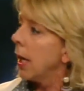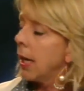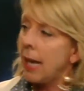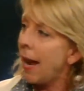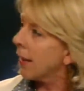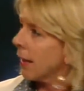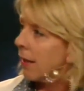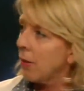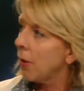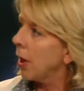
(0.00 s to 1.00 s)
It hasn't.
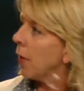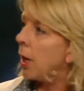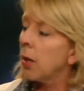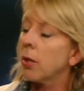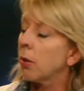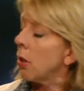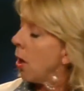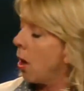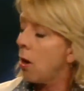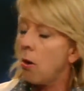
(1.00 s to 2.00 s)
No, there, there is
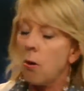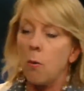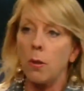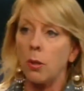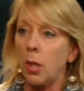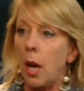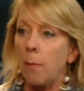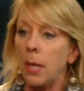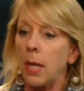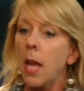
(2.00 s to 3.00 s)
no
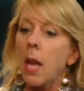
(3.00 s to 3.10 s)
stopping.